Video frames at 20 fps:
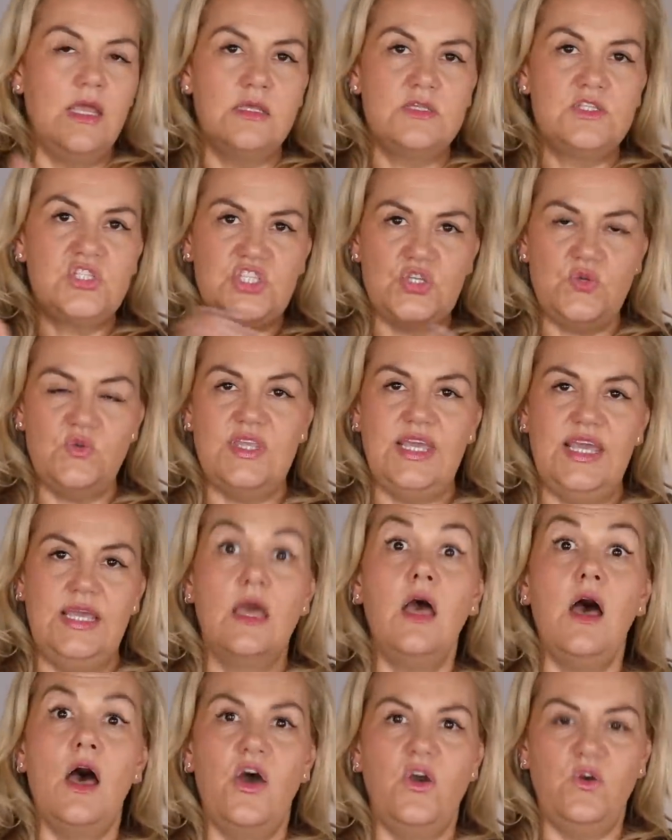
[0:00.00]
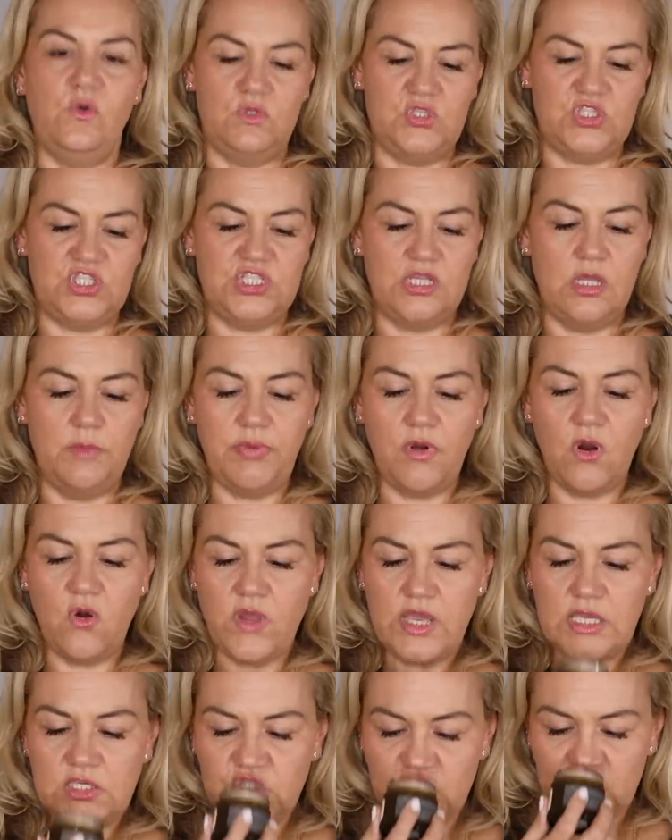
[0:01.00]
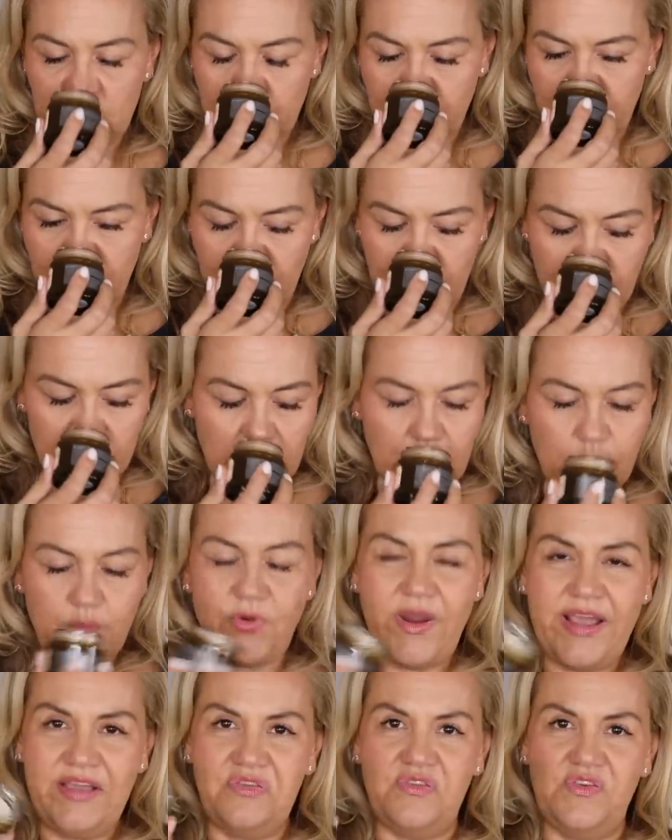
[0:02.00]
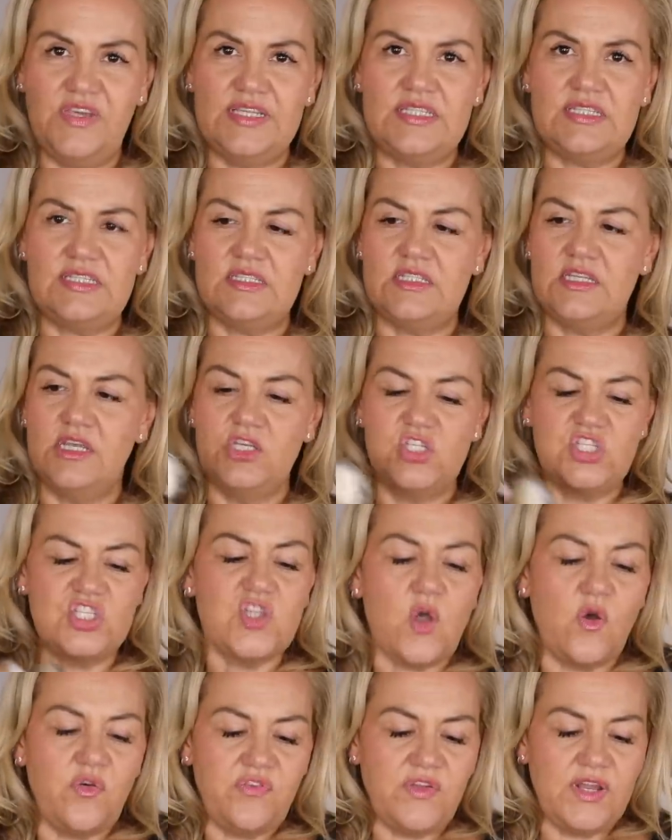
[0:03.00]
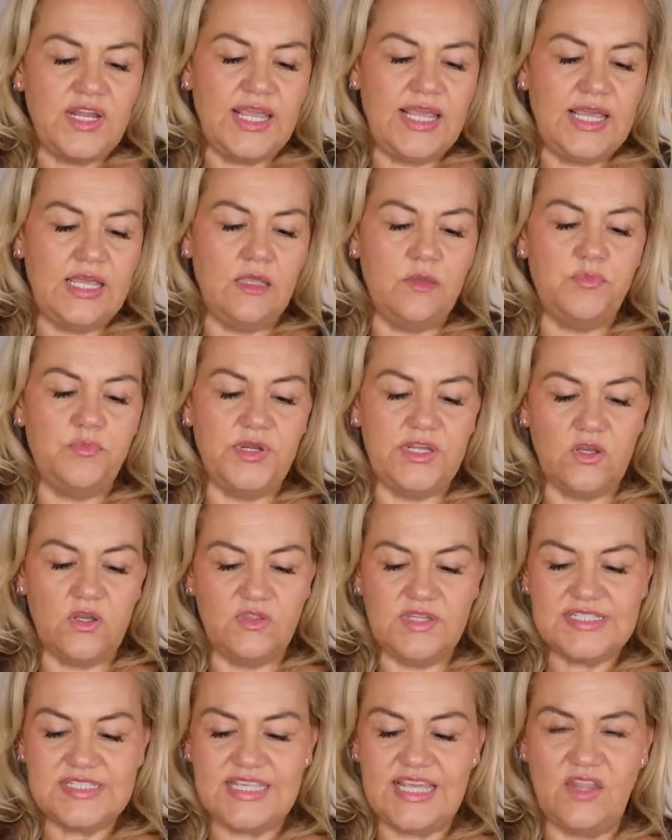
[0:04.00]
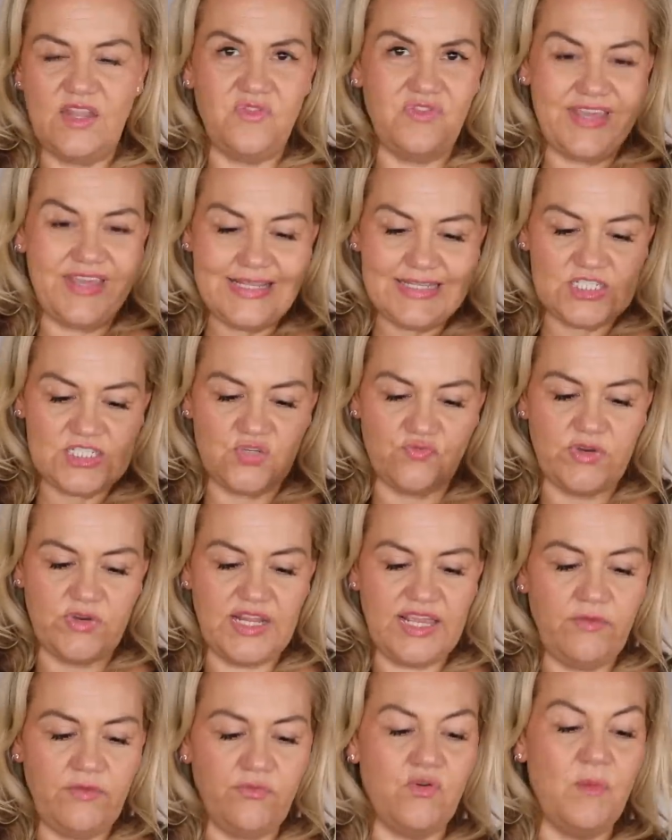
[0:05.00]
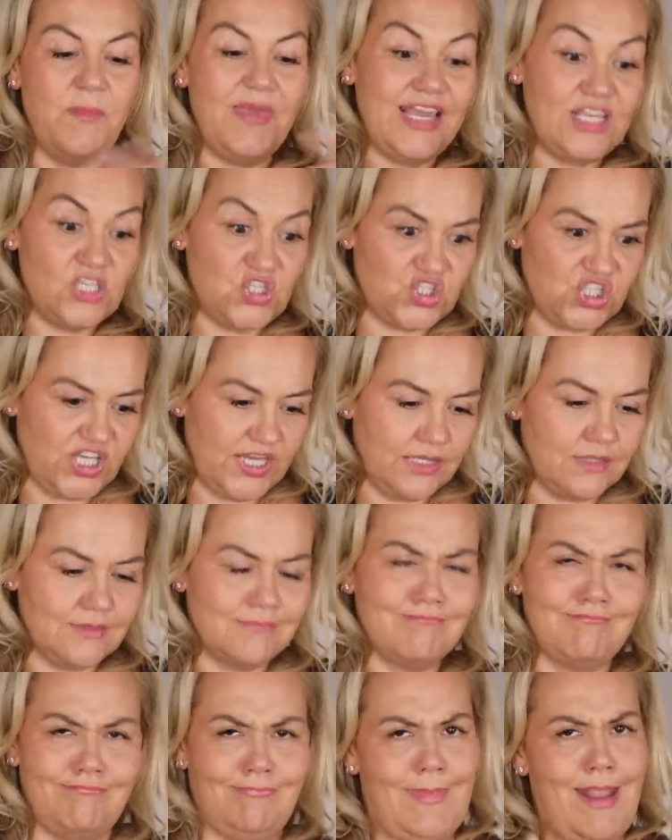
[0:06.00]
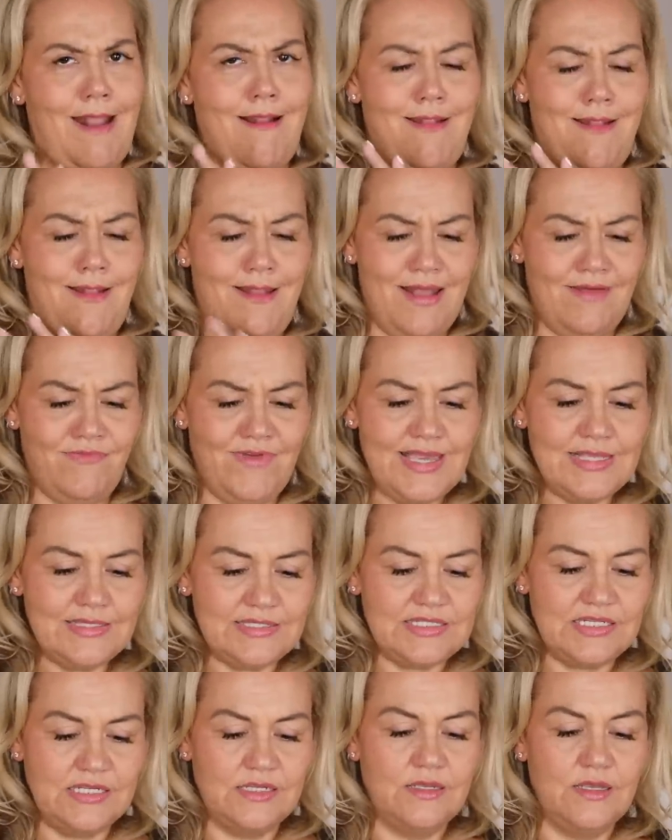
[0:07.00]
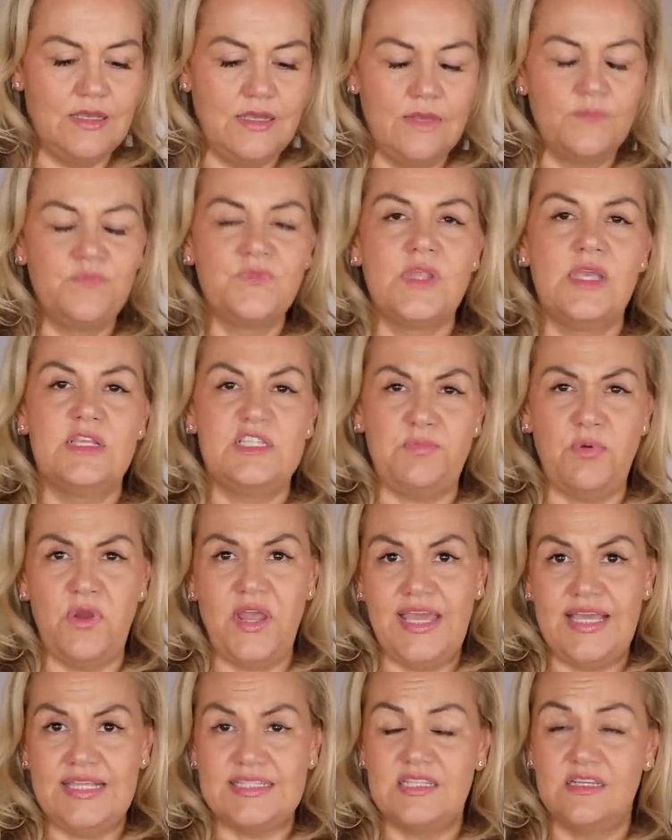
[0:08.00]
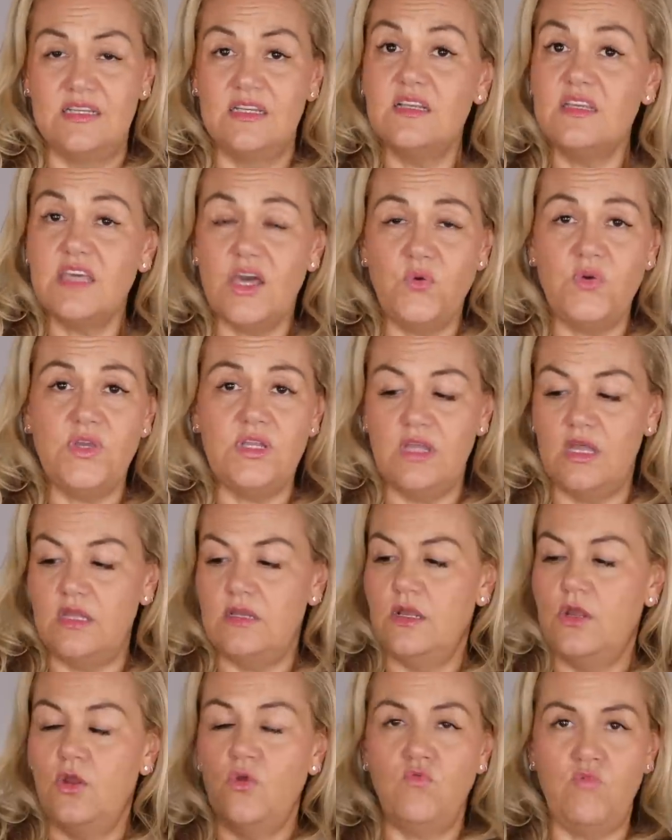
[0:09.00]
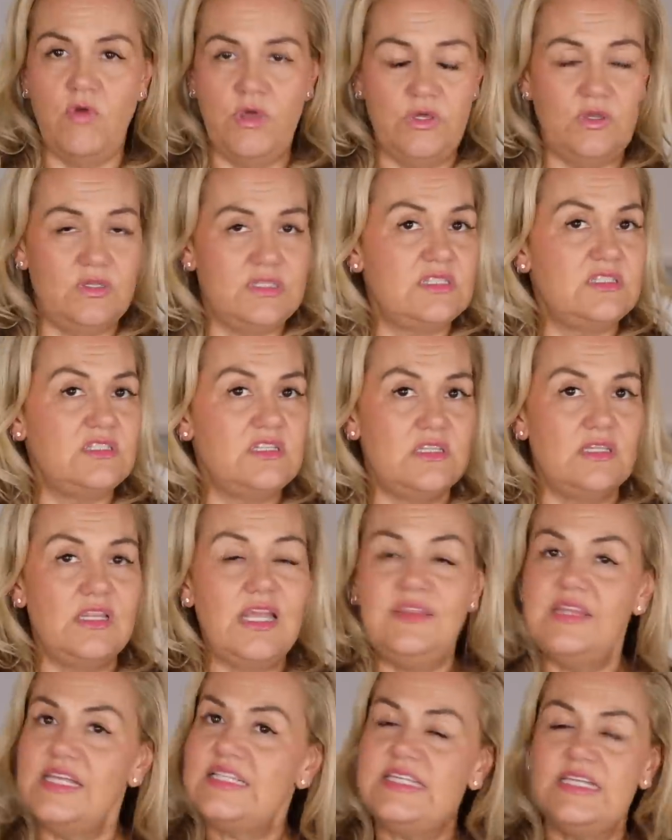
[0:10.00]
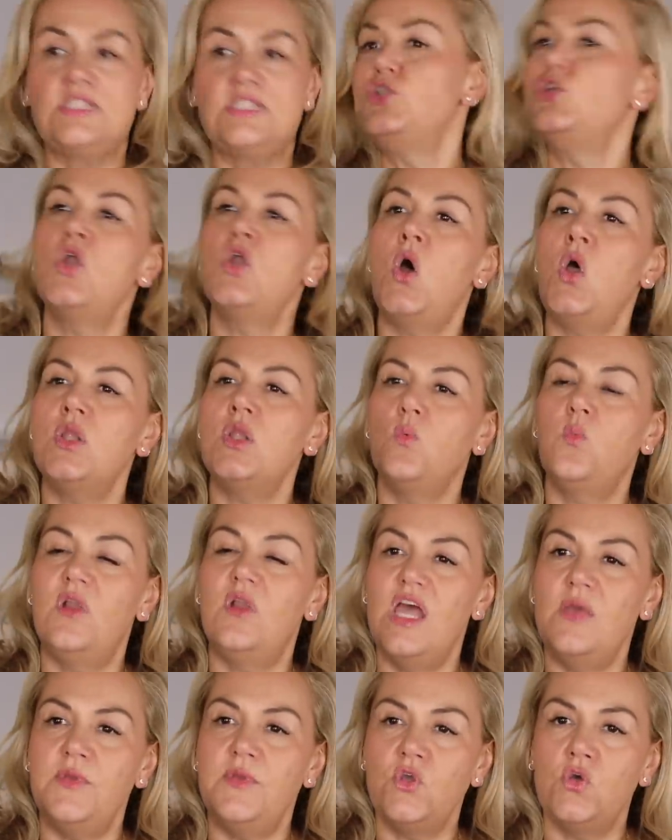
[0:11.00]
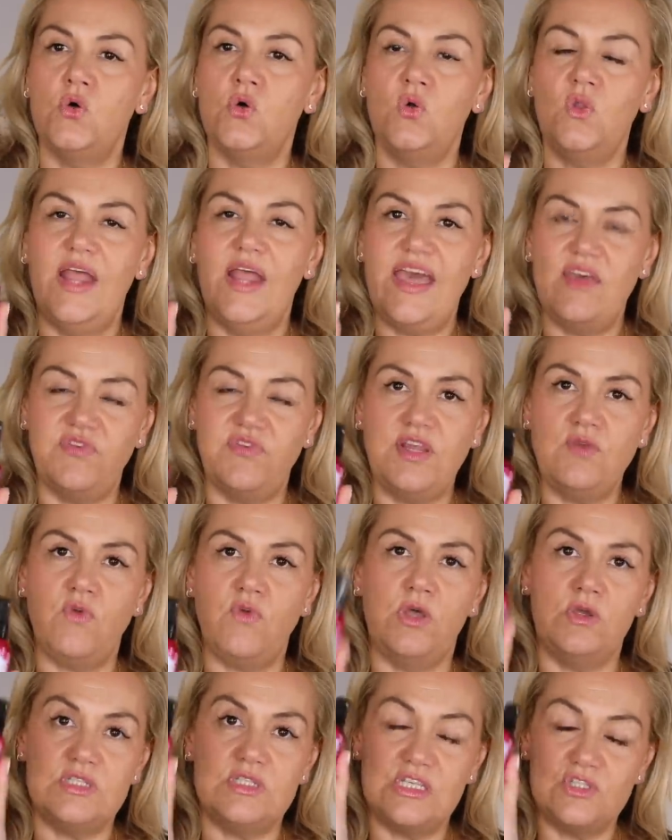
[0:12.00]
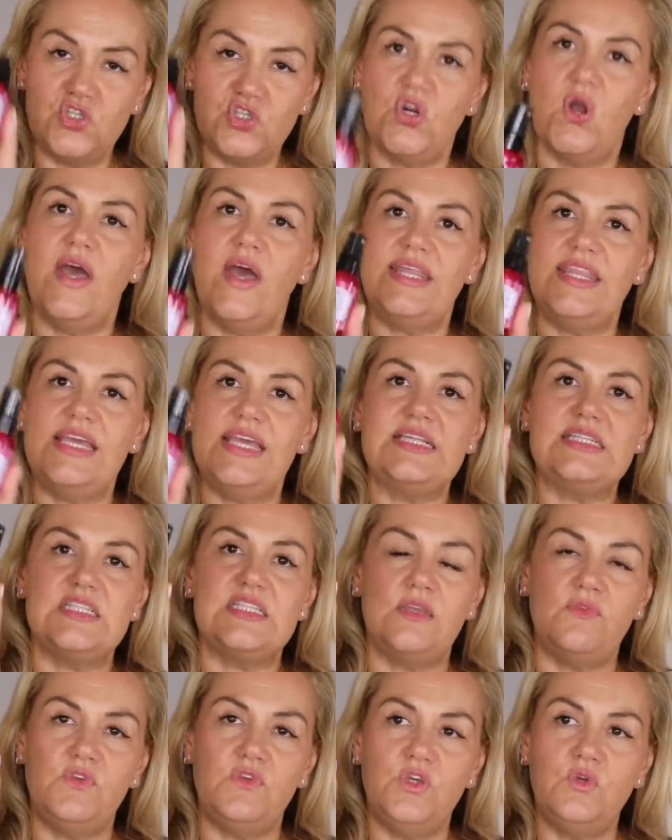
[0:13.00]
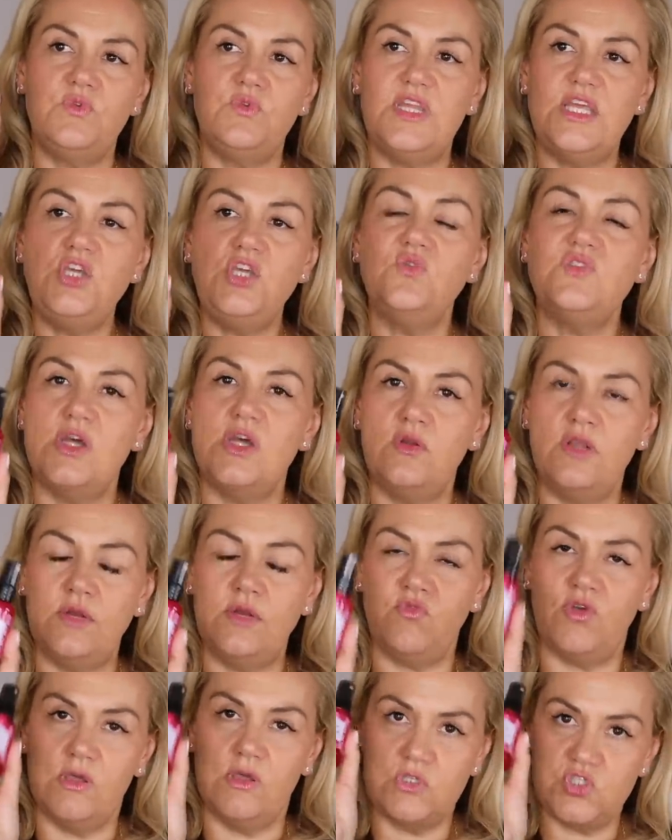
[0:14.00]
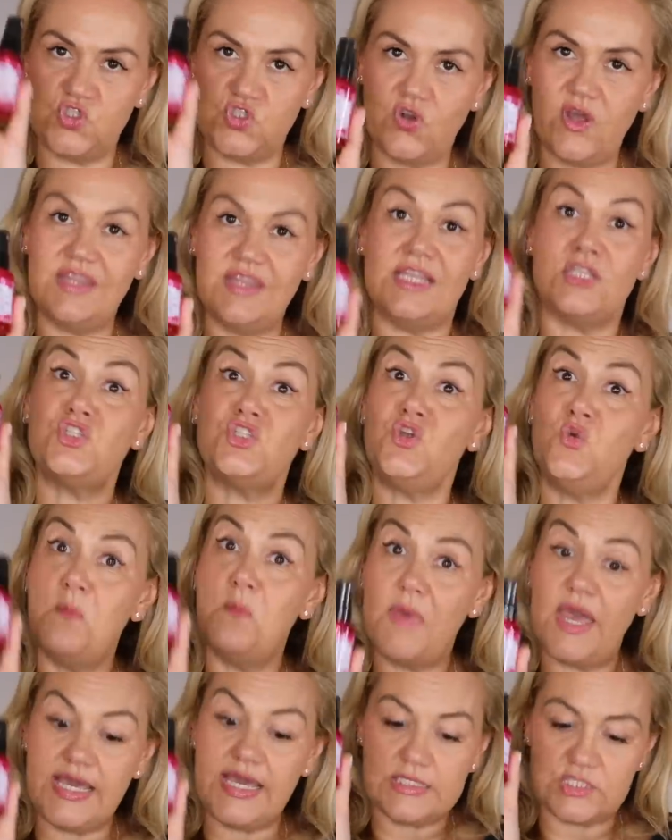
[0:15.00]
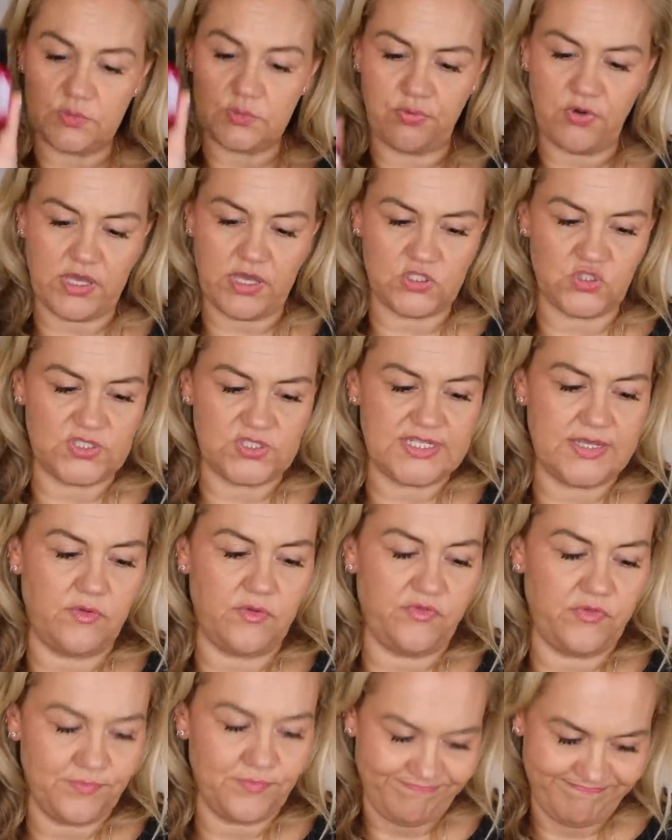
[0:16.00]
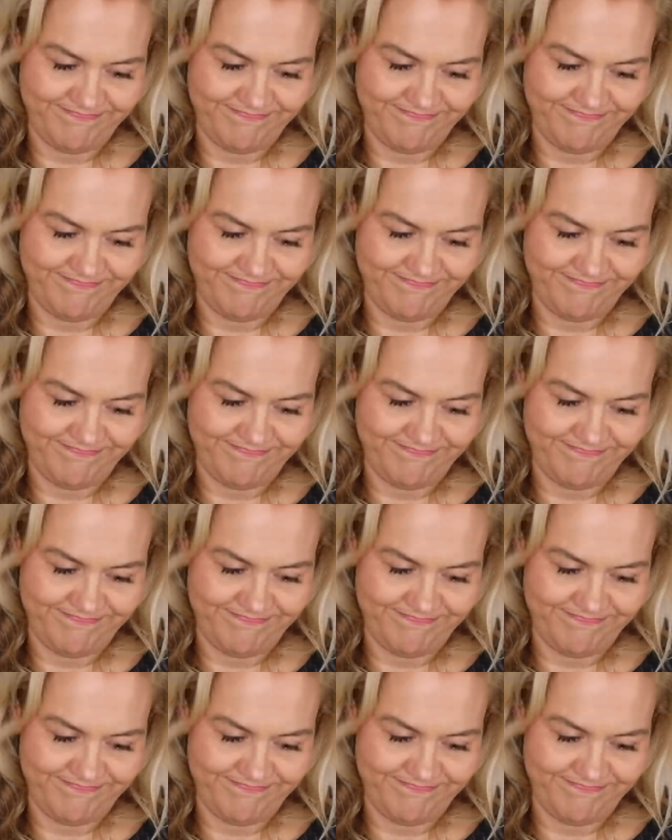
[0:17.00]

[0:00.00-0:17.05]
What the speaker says: Soothing, oats, porridge, breakfast, softening, put it on the skin for instant relief from itching, love it. Sprays, coconut, rose, and this is not what I would call heavily rose. Try this, if you think you don't like rose, try this, you may surprise yourself.